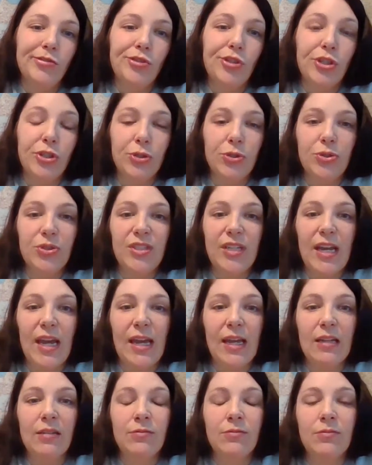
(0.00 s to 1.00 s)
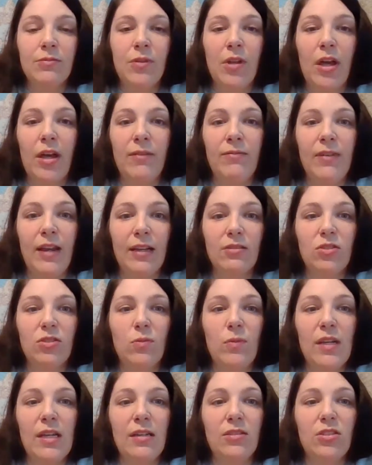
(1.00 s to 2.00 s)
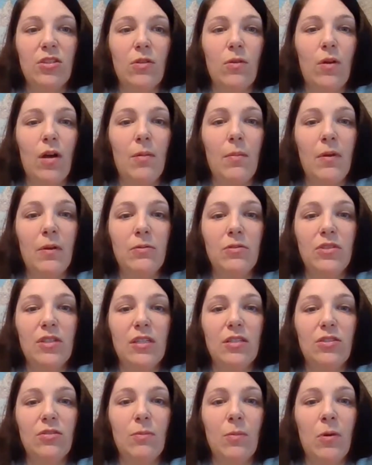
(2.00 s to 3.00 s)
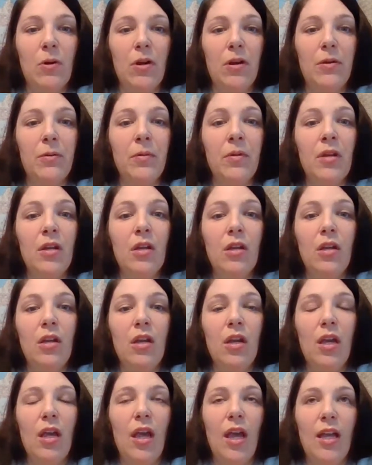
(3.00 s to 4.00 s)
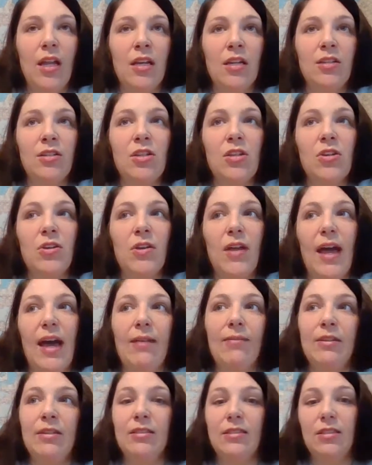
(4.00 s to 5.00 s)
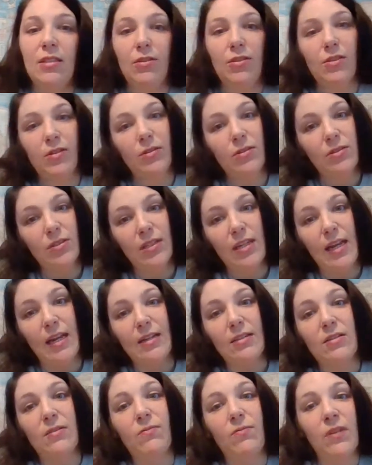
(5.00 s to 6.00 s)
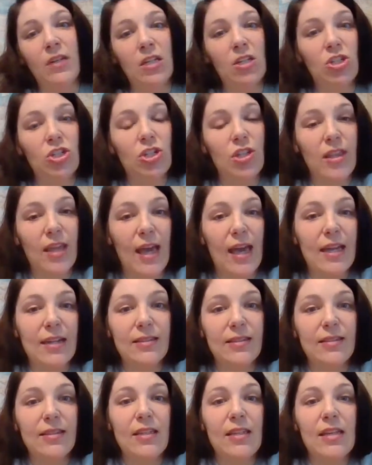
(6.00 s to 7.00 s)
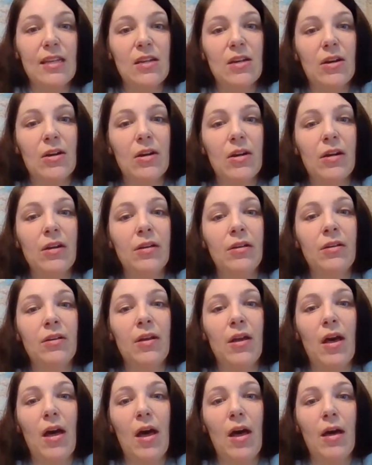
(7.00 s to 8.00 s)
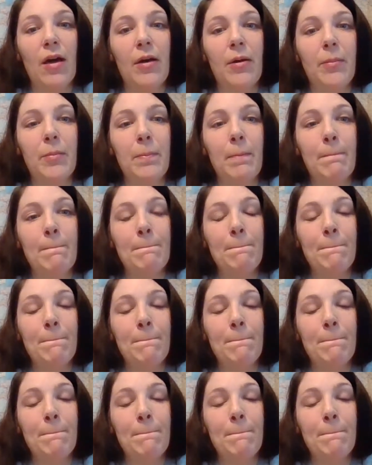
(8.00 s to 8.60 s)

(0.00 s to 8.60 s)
Thursday of next week. So I'll post it tomorrow and you'll have until Thursday to finish that CER on